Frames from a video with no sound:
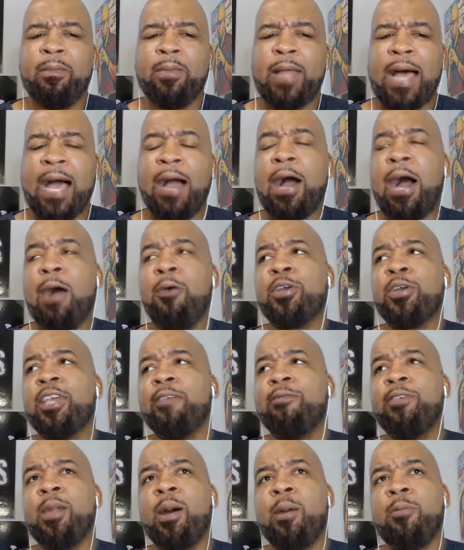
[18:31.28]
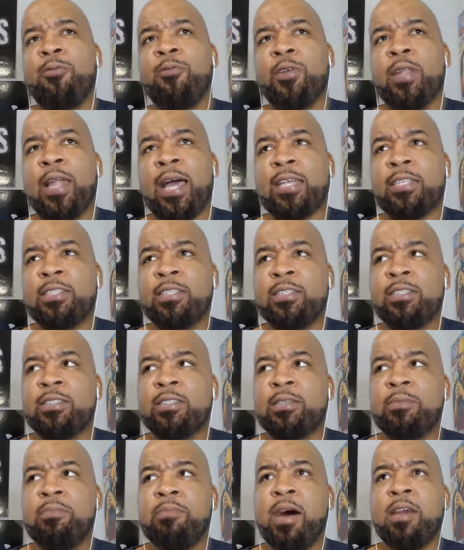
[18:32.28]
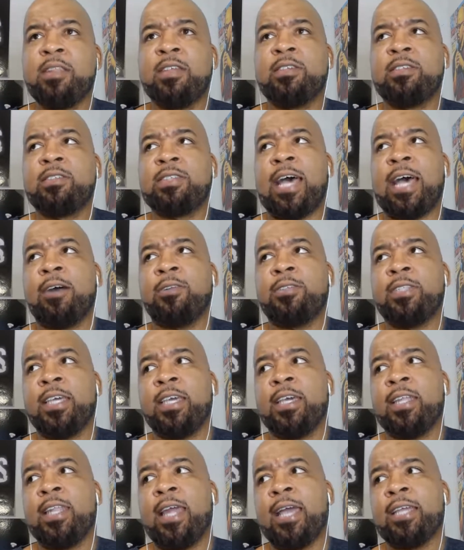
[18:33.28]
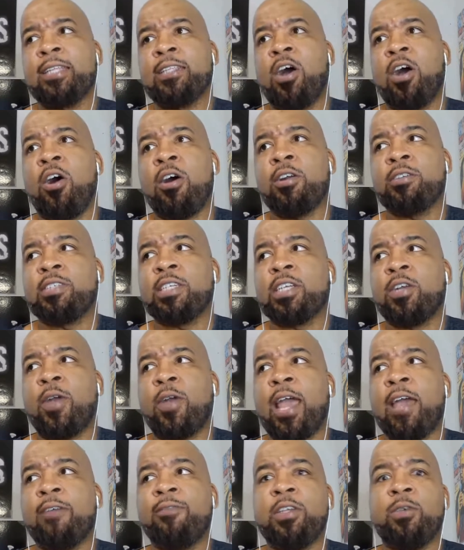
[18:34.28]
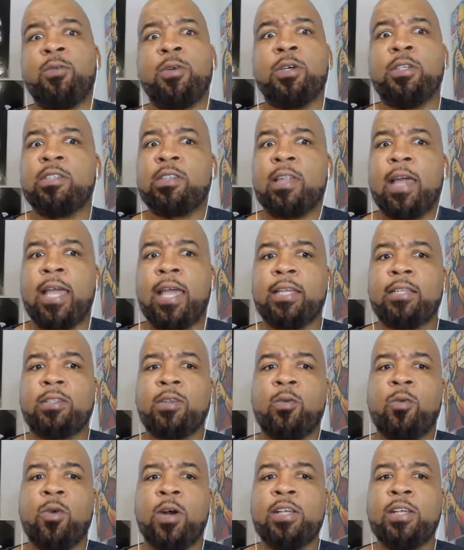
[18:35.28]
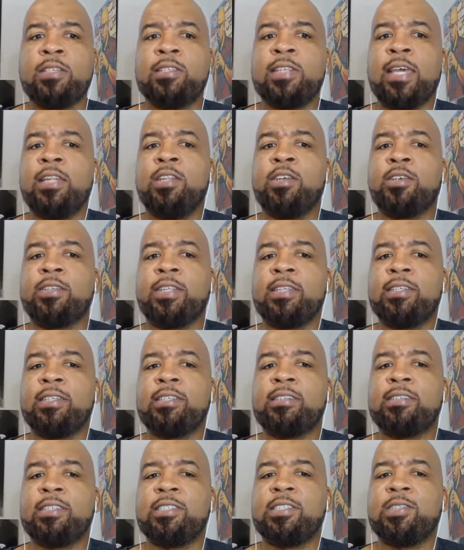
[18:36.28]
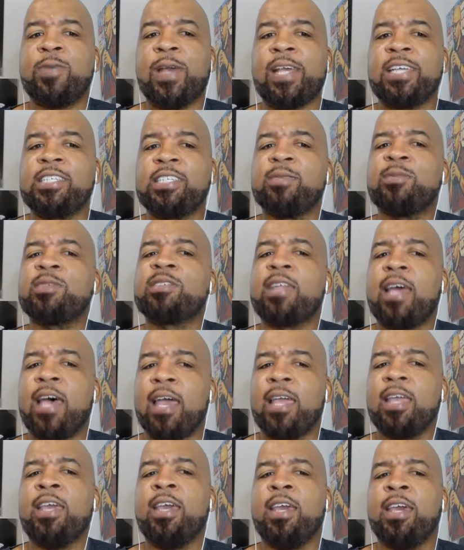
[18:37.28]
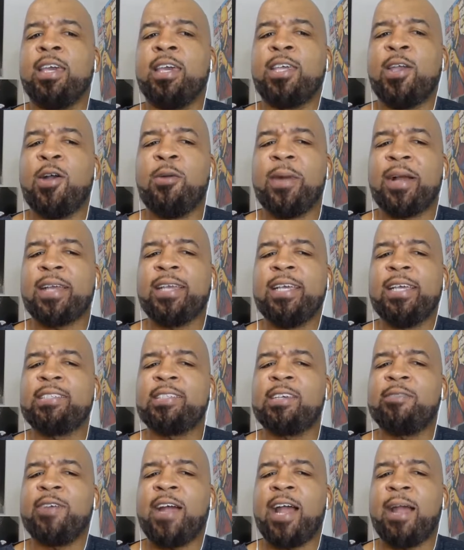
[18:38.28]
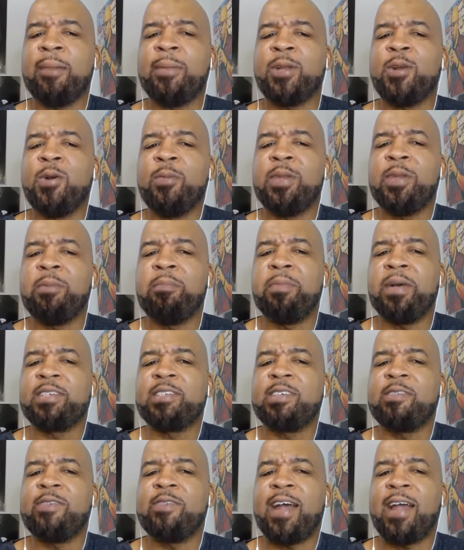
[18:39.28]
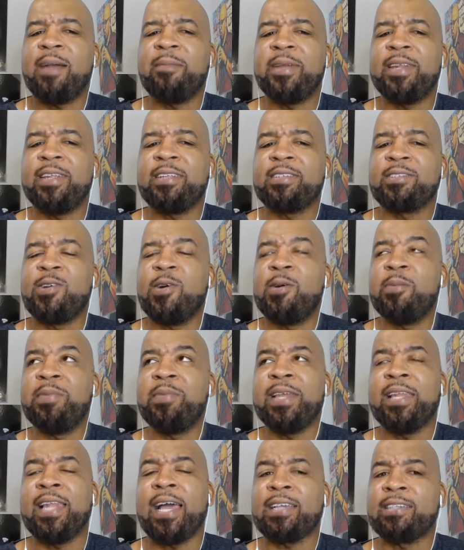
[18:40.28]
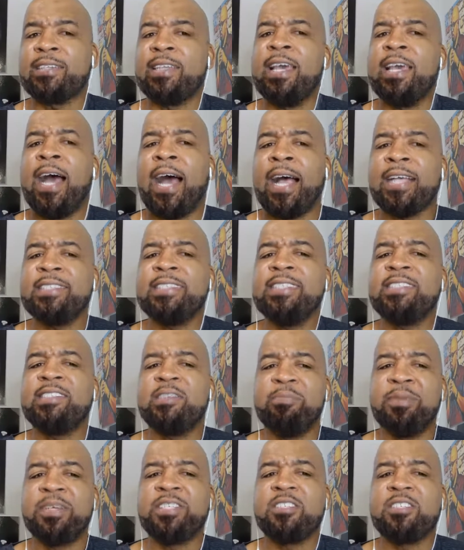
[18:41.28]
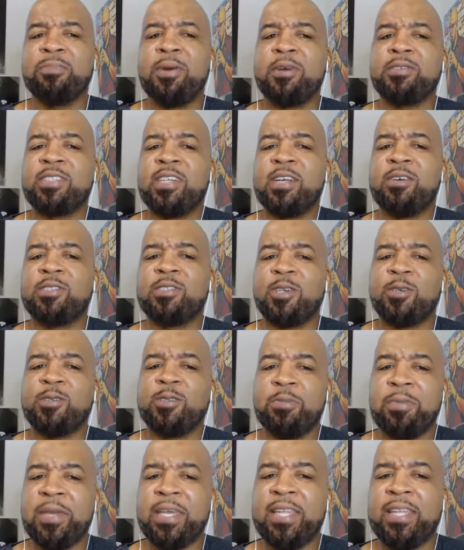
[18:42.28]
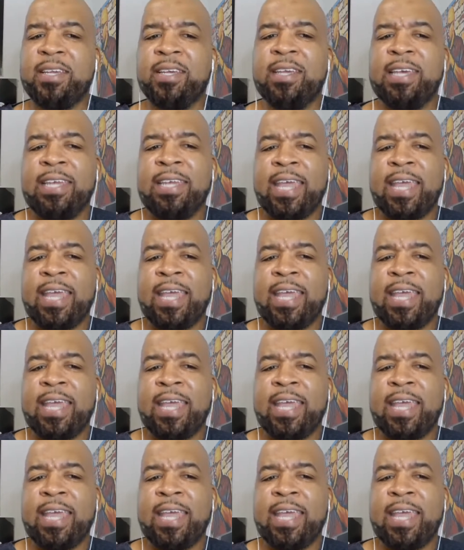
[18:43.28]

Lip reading: I'll give it up for like the mothers out there, like the arts and crafty ones, like the ones that looked at this situation and was like, yo, my kid's environment going to be the best environment it's going to be. Like, I see some pictures posted on social media.